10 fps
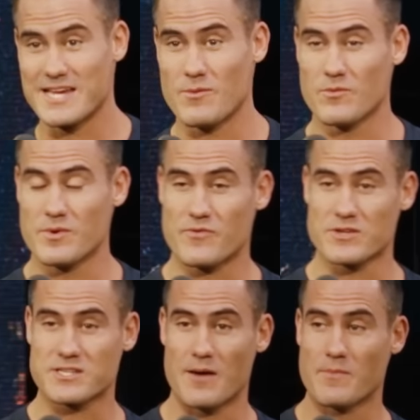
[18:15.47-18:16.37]
time when we
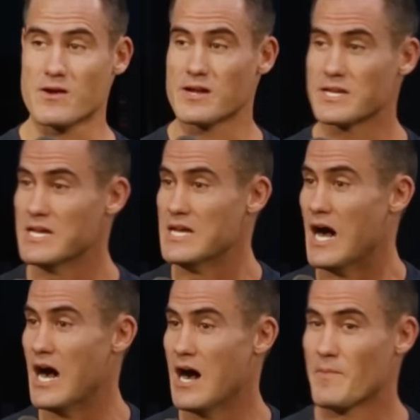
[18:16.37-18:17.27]
first got married,
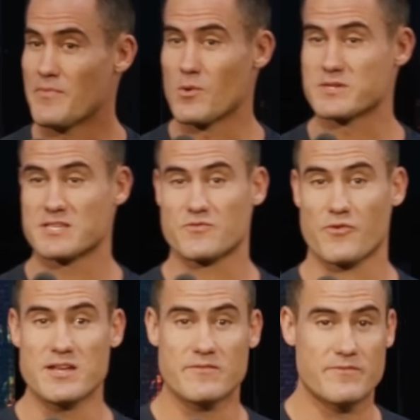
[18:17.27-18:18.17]
there was this
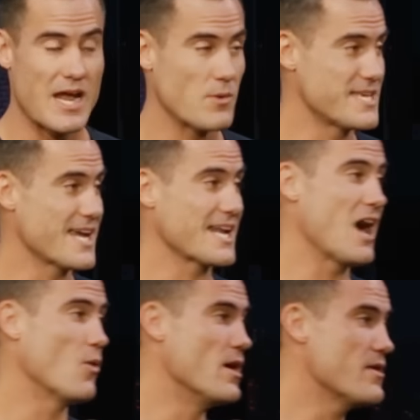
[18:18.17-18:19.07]
friend that I was hanging
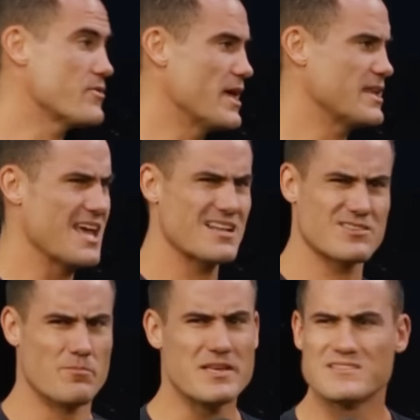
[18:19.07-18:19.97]
out with, and he had his
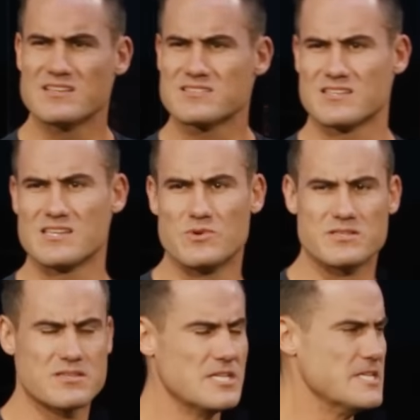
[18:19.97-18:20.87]
own business, and he
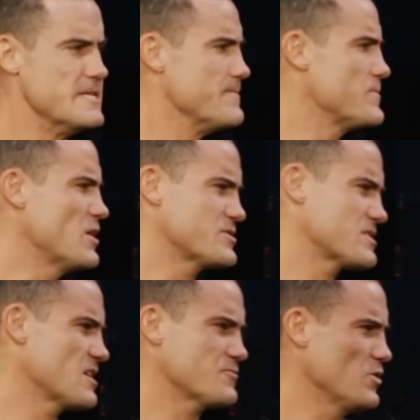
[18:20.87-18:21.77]
was, you know,
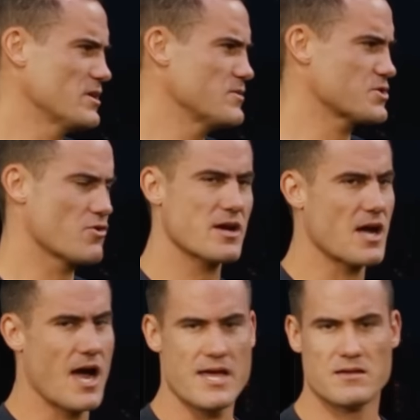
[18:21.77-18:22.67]
successful, and he was a great
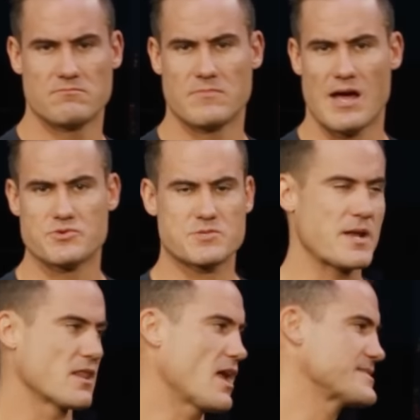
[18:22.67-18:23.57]
guy, and I would just
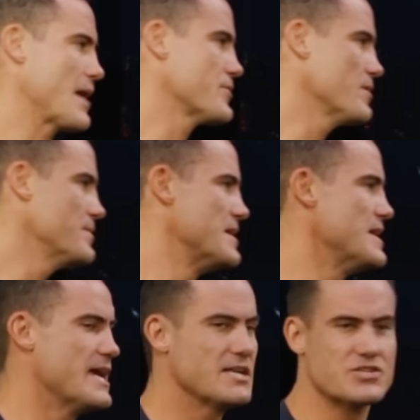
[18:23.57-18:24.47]
spend a lot of time with him.
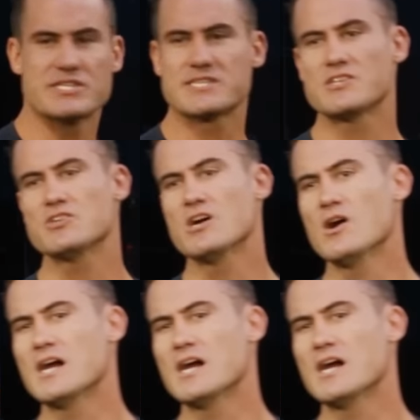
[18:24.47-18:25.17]
And she said, you know,